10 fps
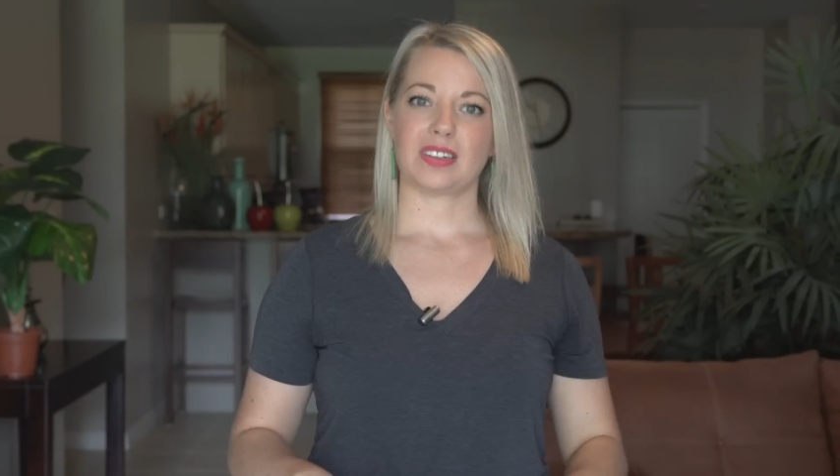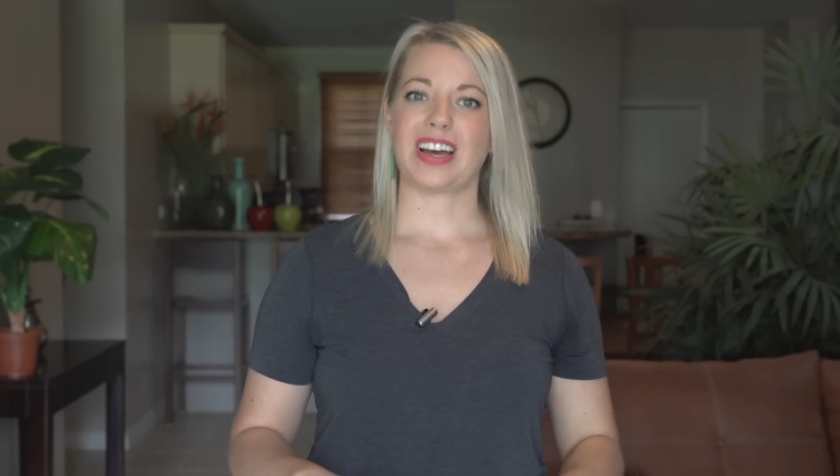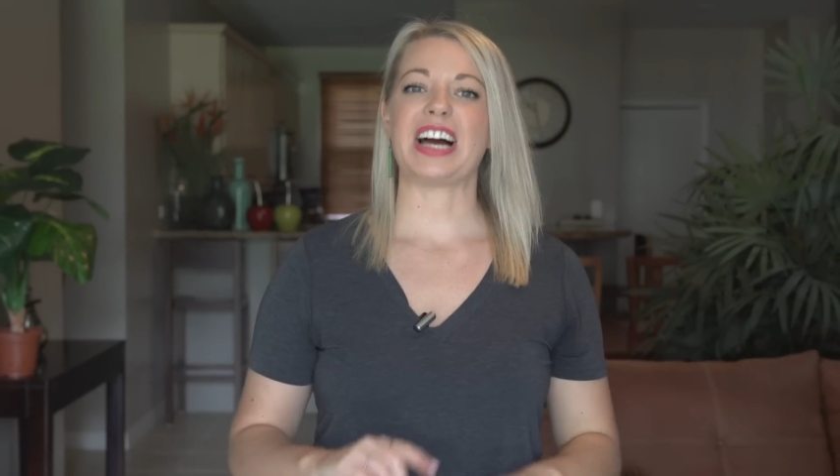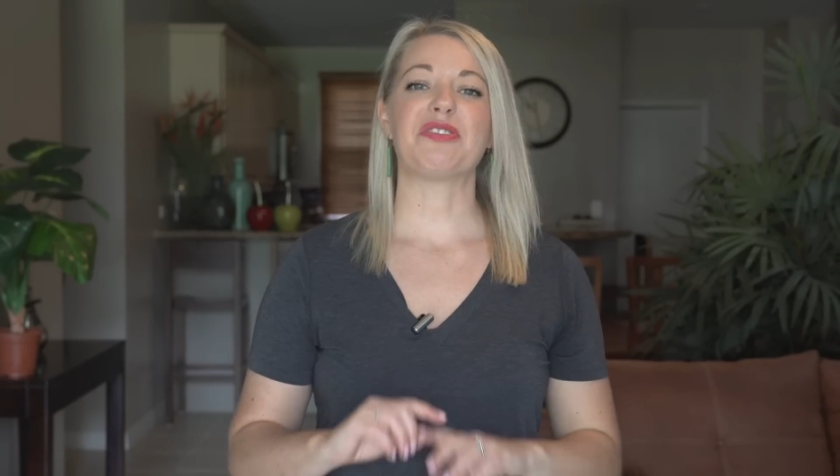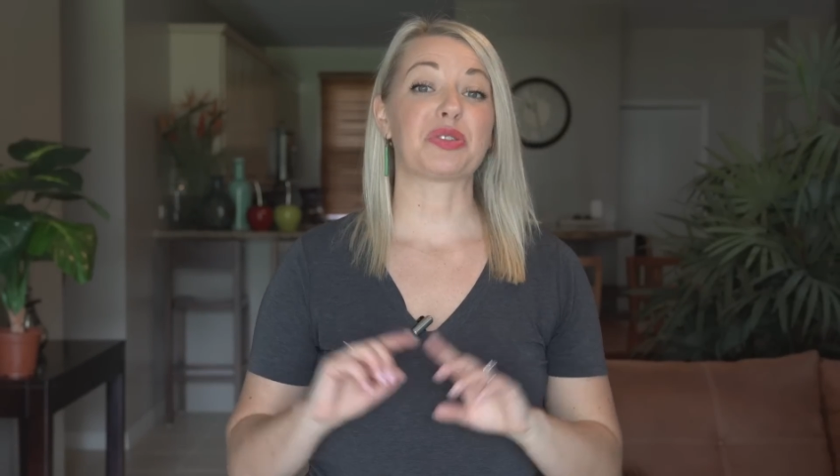
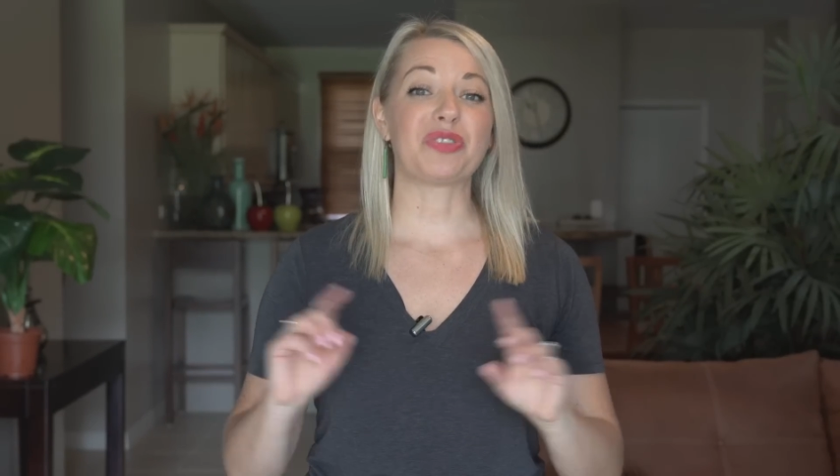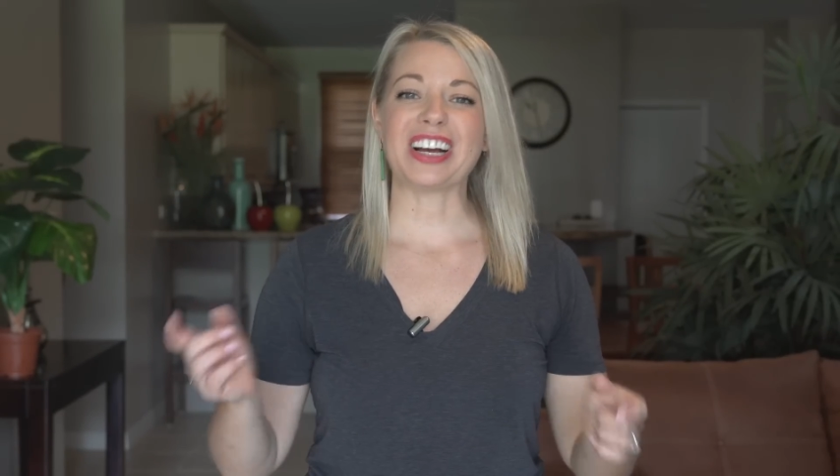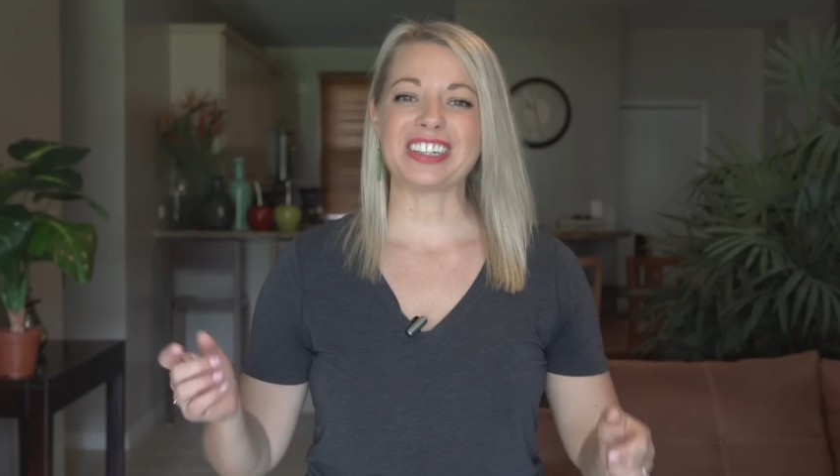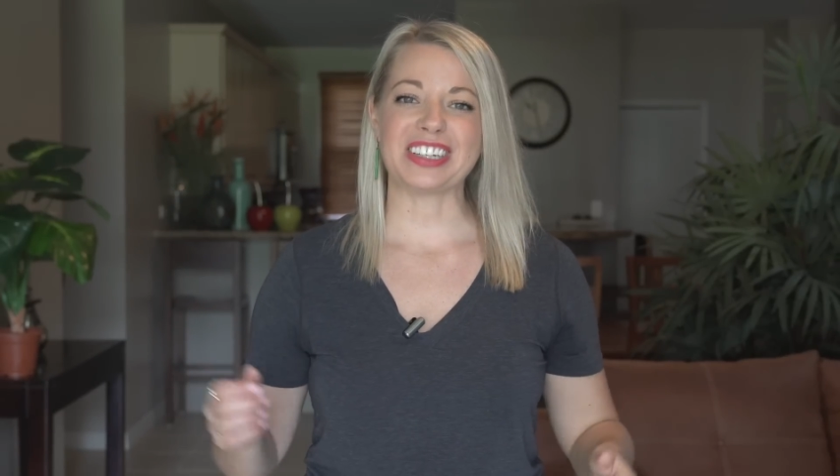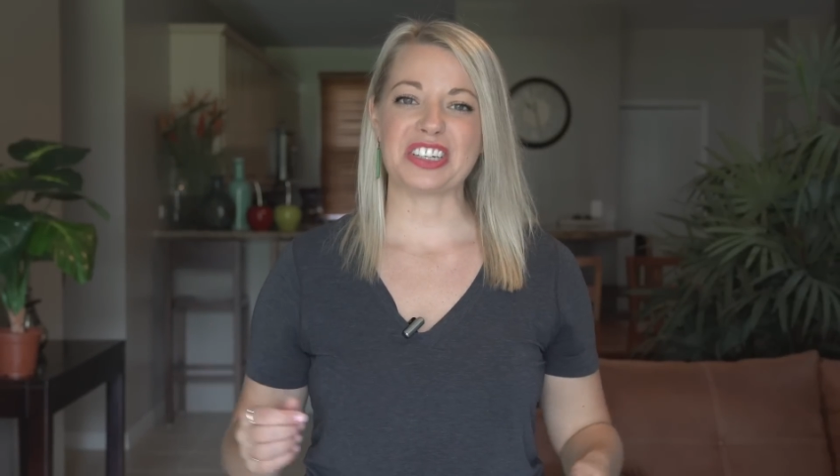I have
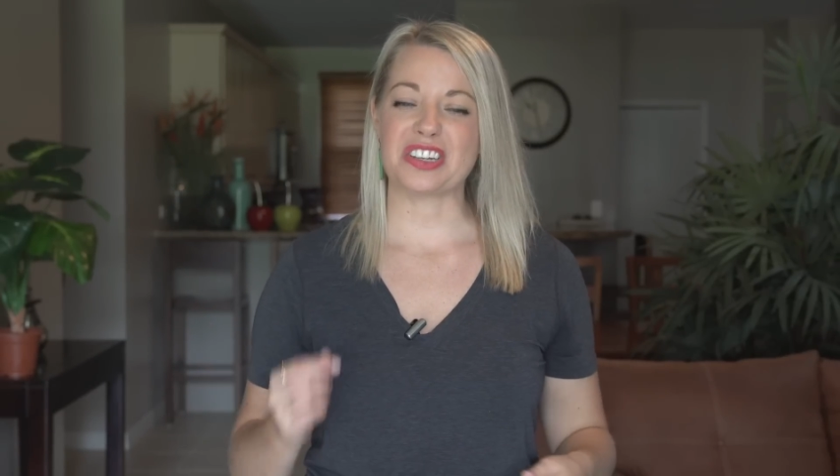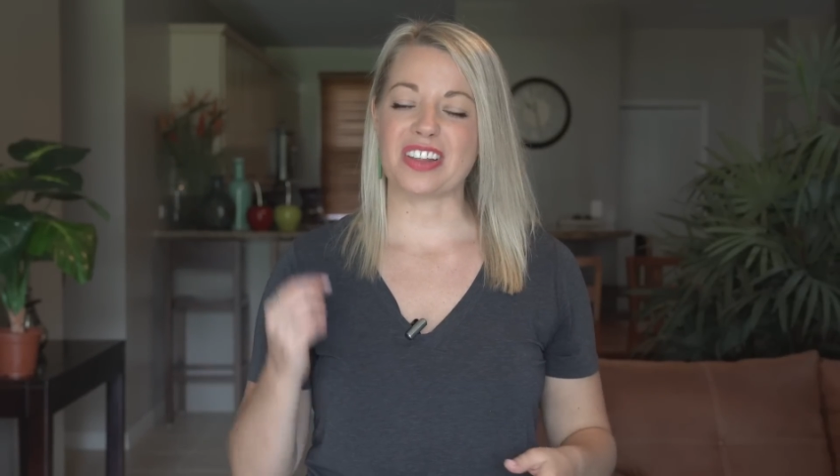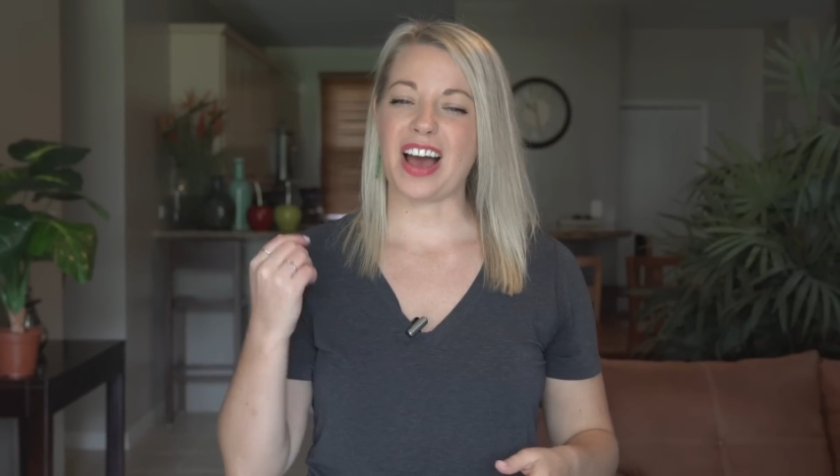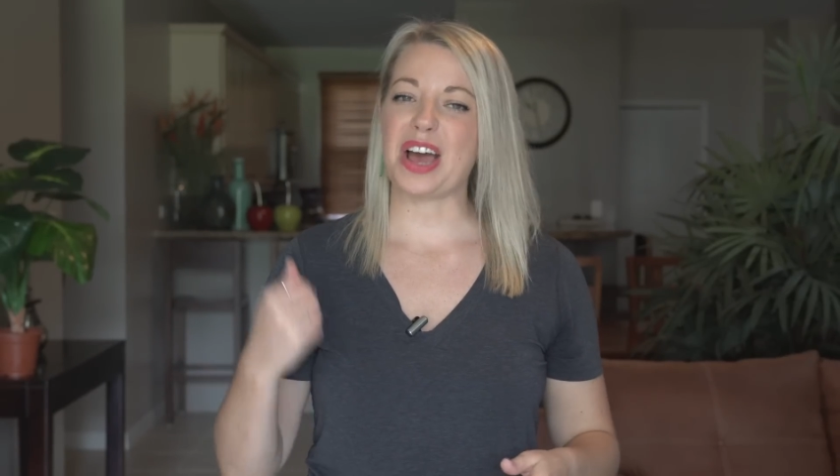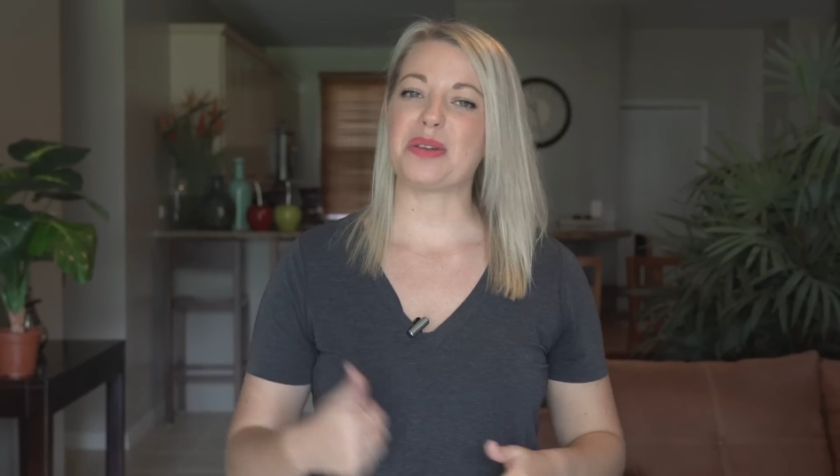direct links to
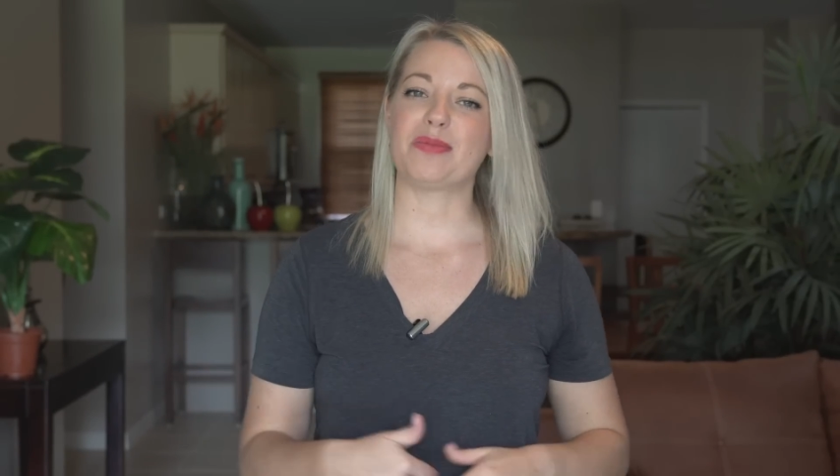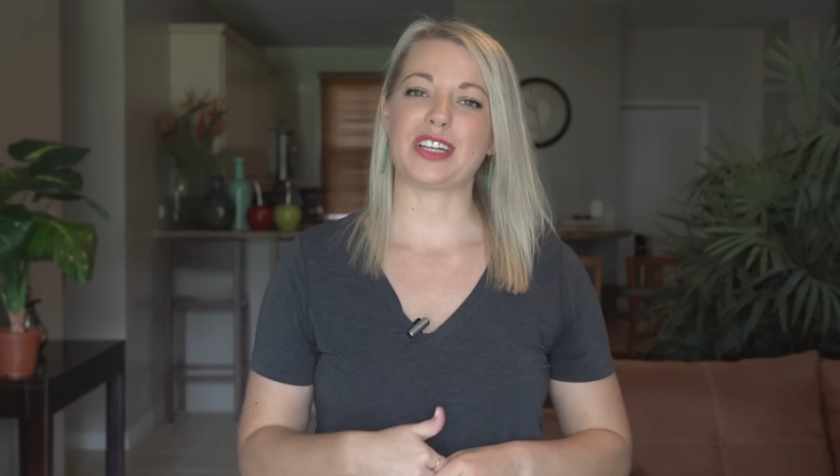the items